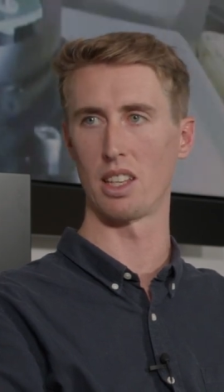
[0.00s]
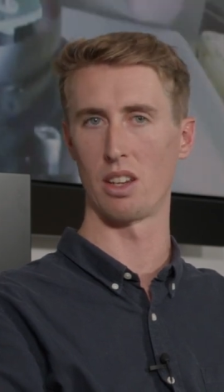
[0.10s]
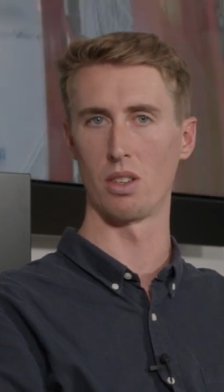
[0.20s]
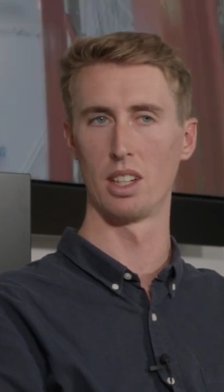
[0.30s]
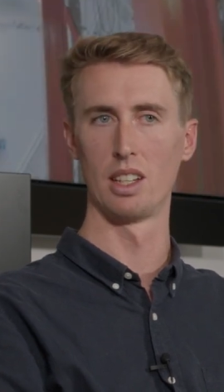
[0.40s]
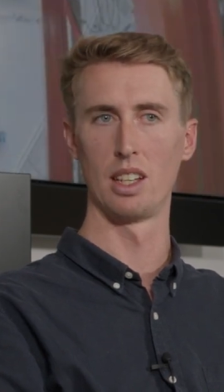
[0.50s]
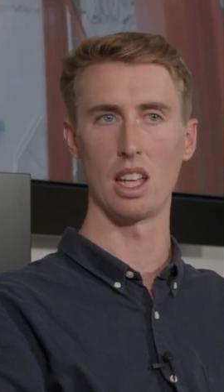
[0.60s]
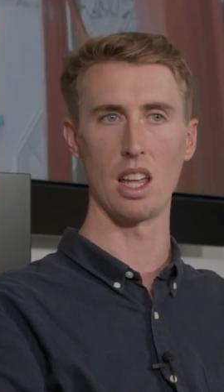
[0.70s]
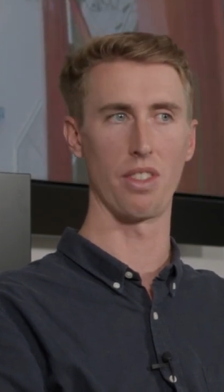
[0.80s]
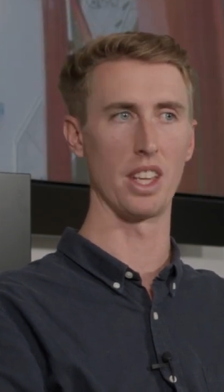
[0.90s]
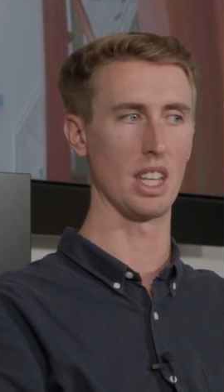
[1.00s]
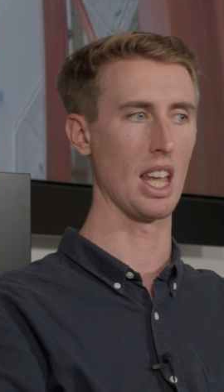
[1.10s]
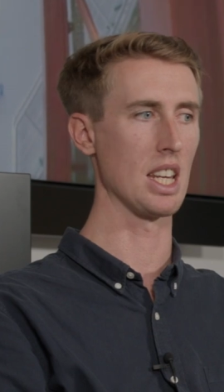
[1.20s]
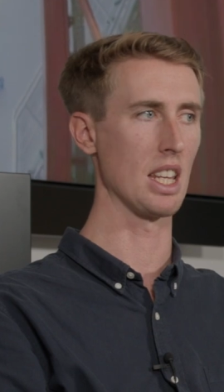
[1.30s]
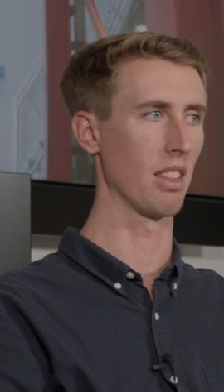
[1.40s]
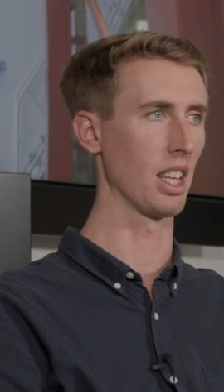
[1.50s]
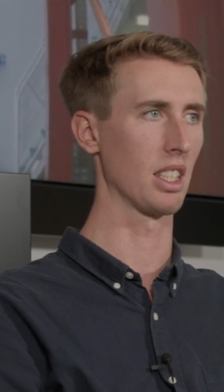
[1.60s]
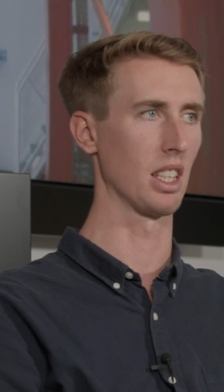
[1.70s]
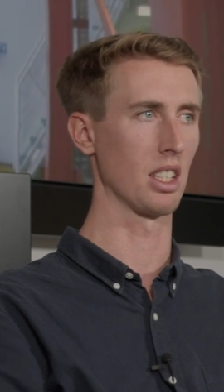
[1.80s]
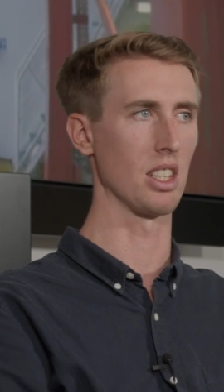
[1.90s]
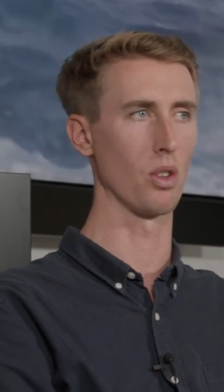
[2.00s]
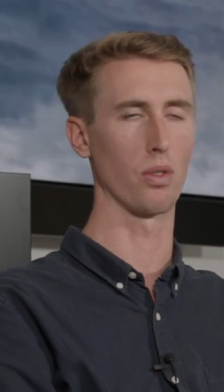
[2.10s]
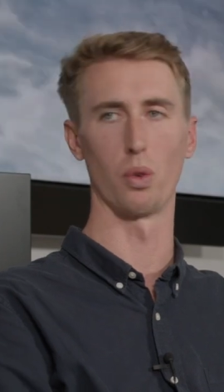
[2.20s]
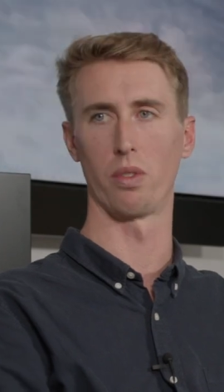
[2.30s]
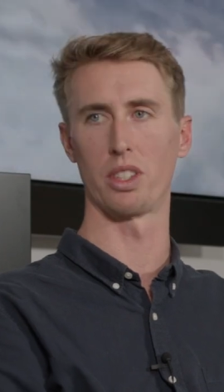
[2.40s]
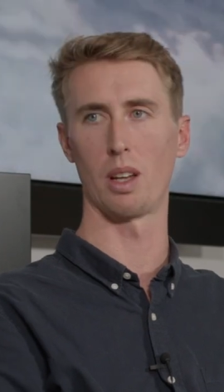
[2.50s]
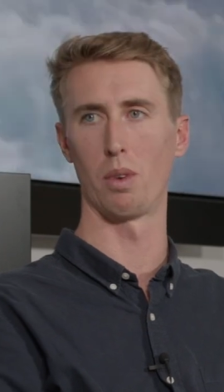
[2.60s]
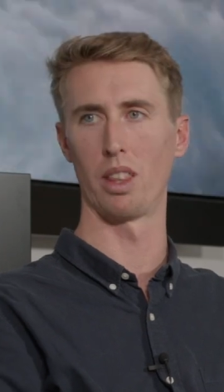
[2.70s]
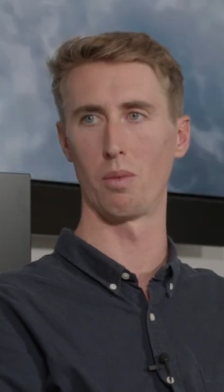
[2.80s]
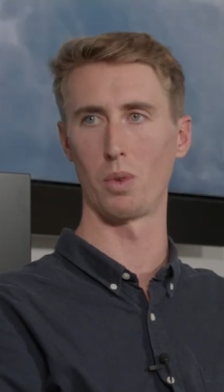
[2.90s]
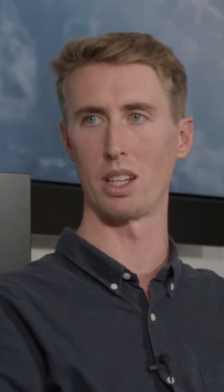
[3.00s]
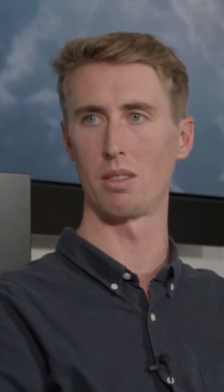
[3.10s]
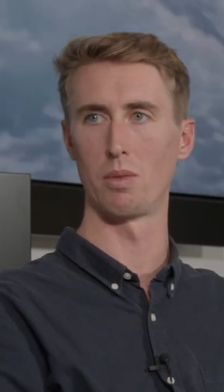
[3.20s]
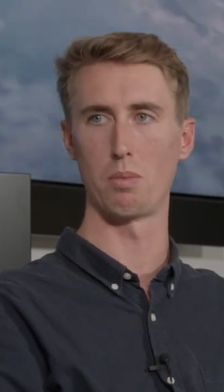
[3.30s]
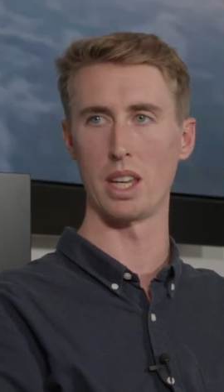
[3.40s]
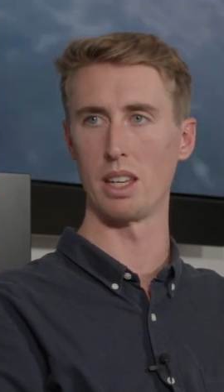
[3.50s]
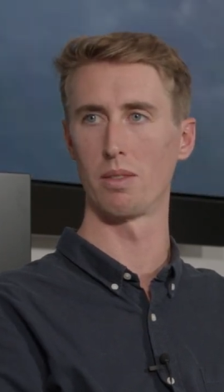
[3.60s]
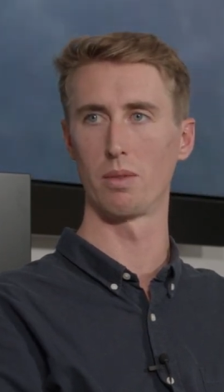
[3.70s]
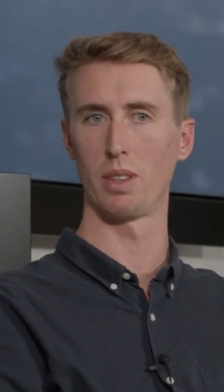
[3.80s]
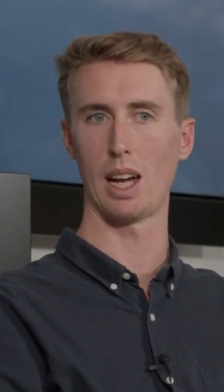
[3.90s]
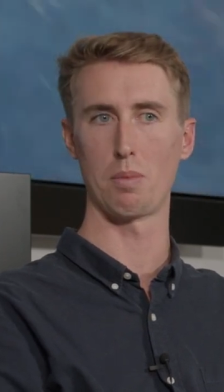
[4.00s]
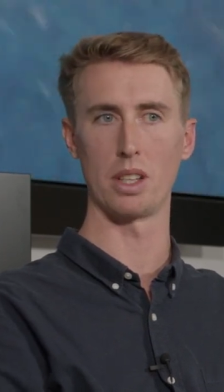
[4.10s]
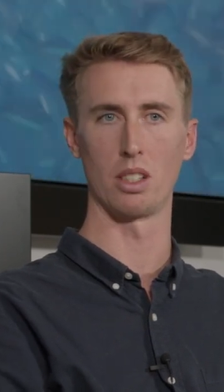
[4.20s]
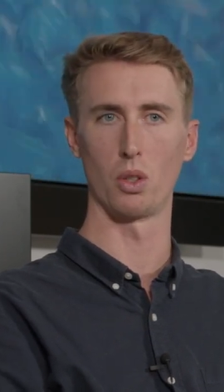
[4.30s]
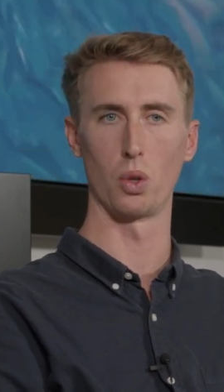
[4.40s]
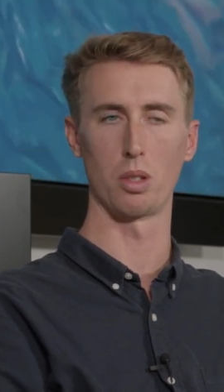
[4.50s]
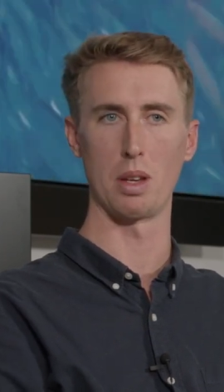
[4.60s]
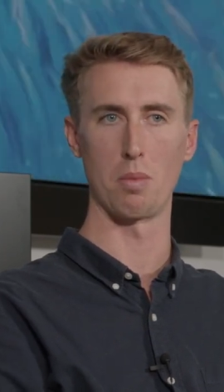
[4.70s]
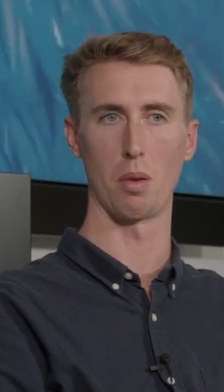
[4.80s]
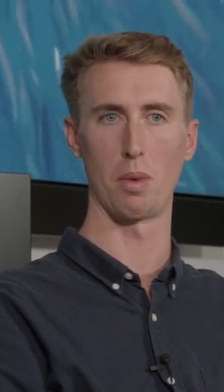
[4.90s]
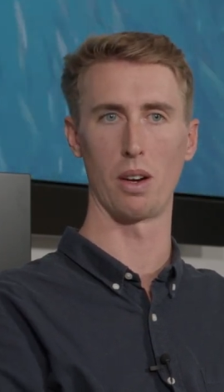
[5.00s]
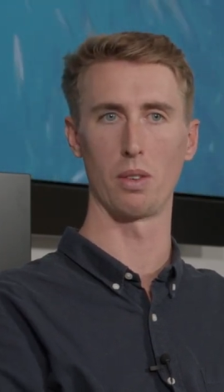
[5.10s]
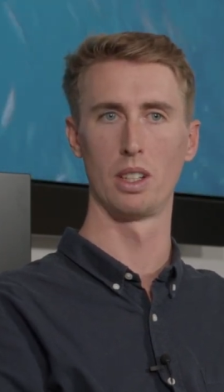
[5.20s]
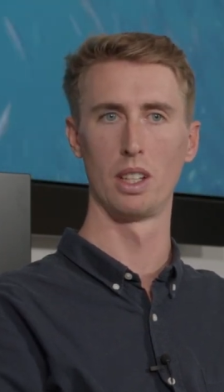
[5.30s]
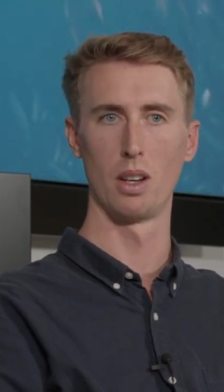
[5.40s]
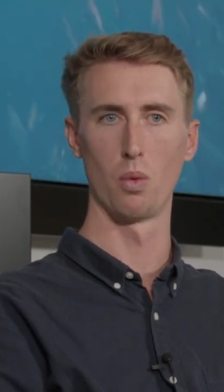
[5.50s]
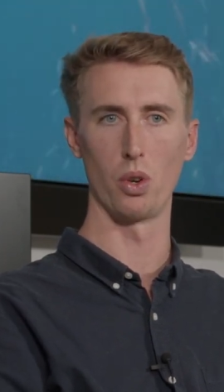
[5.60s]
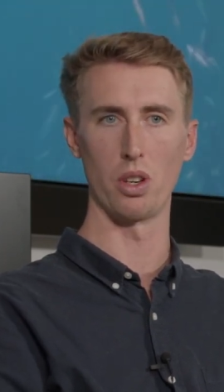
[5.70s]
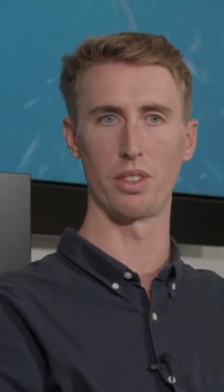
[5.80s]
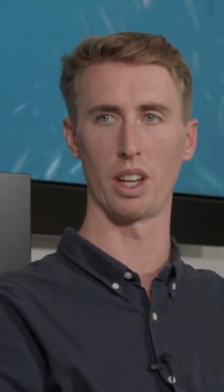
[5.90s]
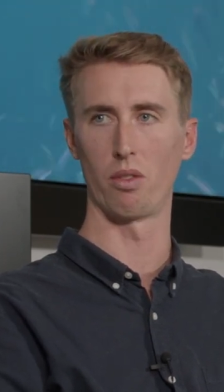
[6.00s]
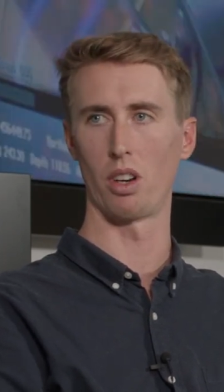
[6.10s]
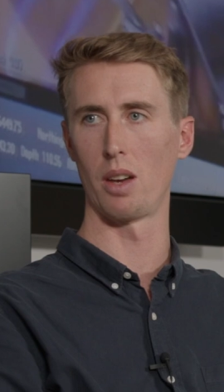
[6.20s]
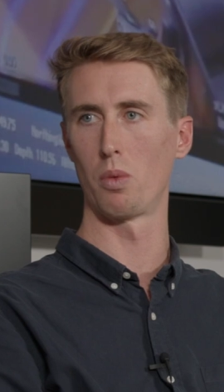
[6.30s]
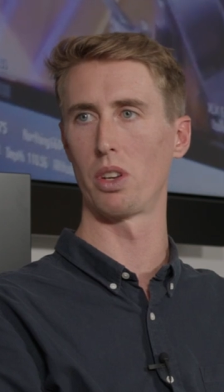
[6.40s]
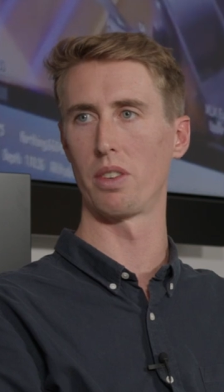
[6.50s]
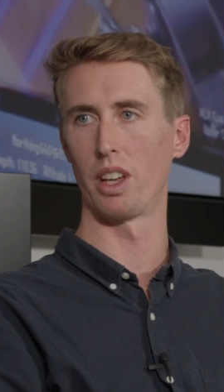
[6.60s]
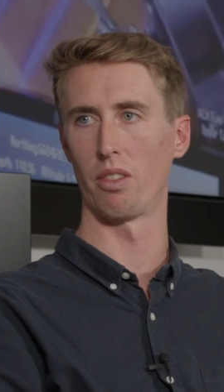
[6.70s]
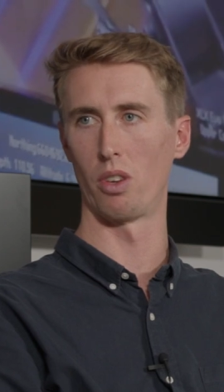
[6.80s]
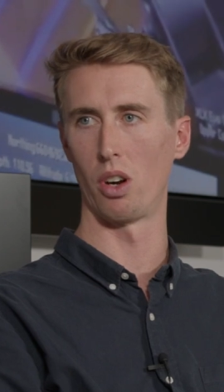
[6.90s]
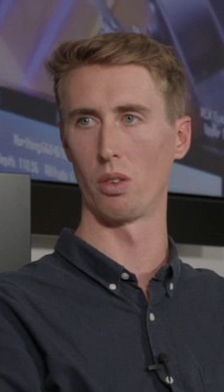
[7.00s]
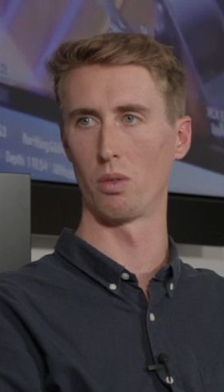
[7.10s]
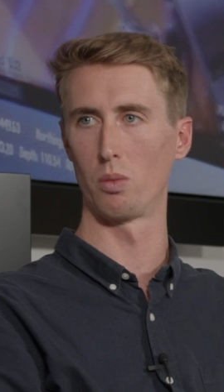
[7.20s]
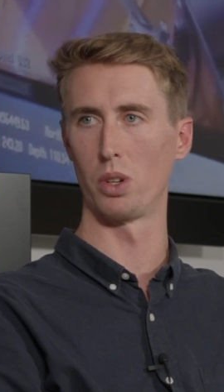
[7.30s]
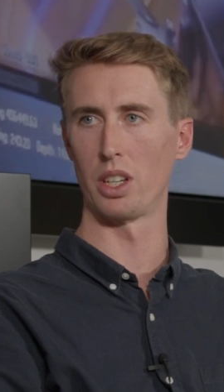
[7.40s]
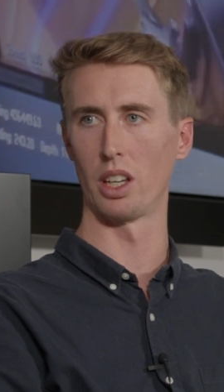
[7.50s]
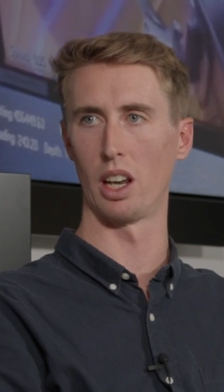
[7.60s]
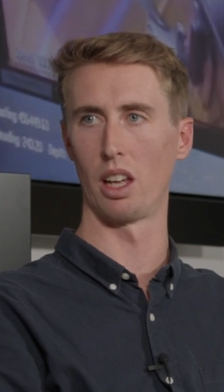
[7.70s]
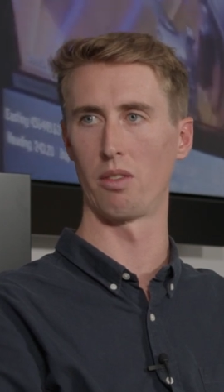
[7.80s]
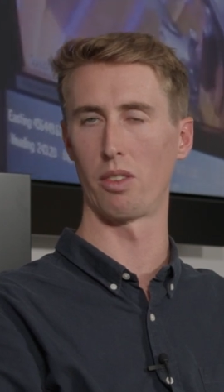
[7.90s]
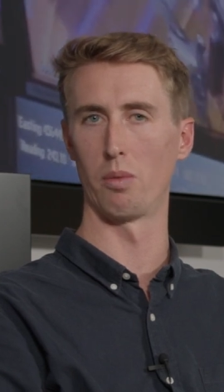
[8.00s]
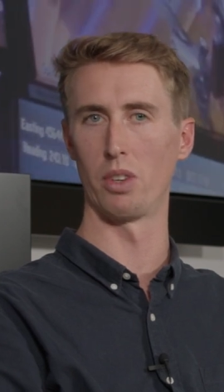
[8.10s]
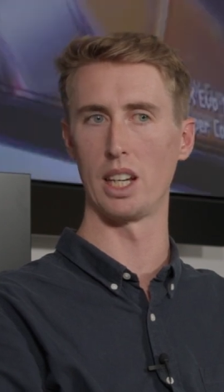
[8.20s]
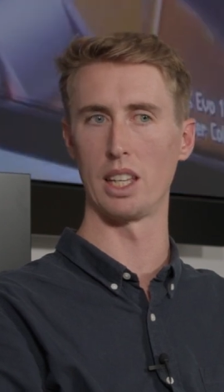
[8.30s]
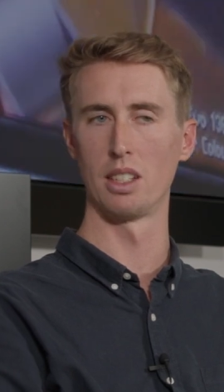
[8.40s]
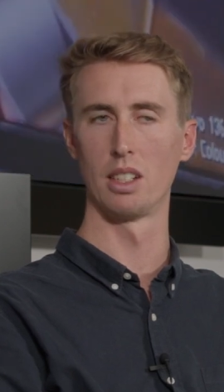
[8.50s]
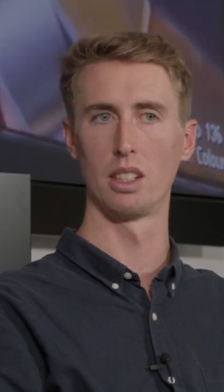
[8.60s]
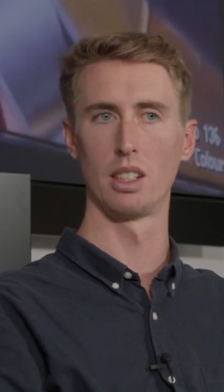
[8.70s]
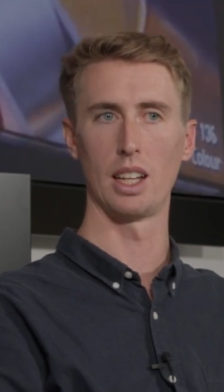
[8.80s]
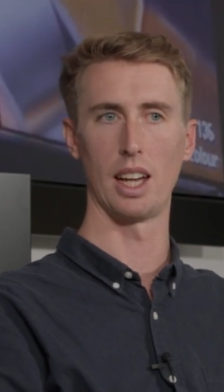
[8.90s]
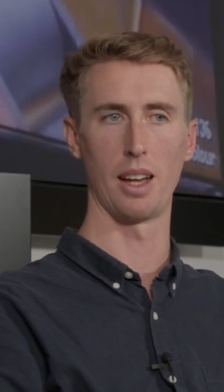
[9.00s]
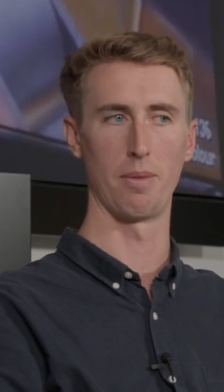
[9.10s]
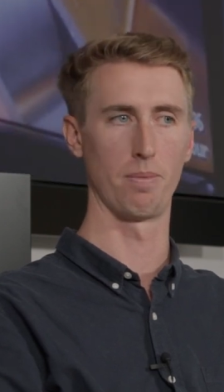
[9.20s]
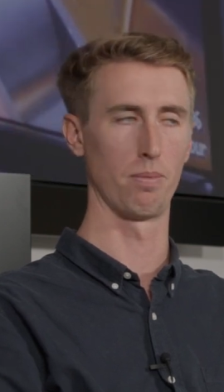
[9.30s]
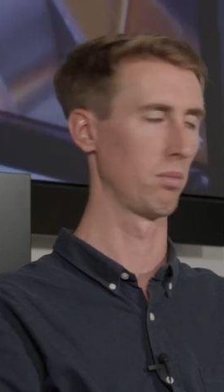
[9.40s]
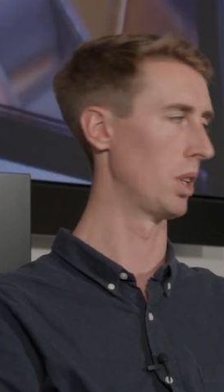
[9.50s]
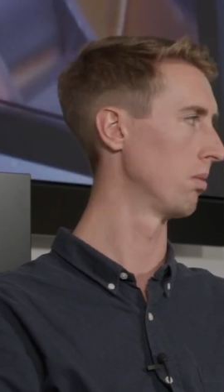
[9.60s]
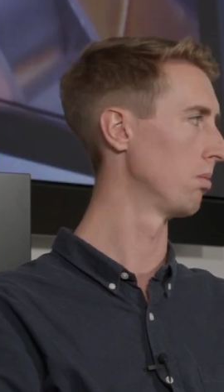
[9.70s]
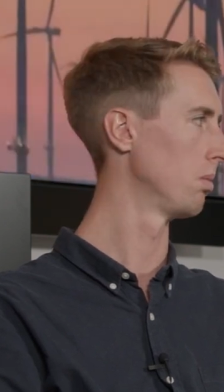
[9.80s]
So mm-hmm. yeah. if there's any of this that's useful for someone, then we'd be happy to talk to people about what you've done right, what you've done wrong, what you can learn from, really. Um, but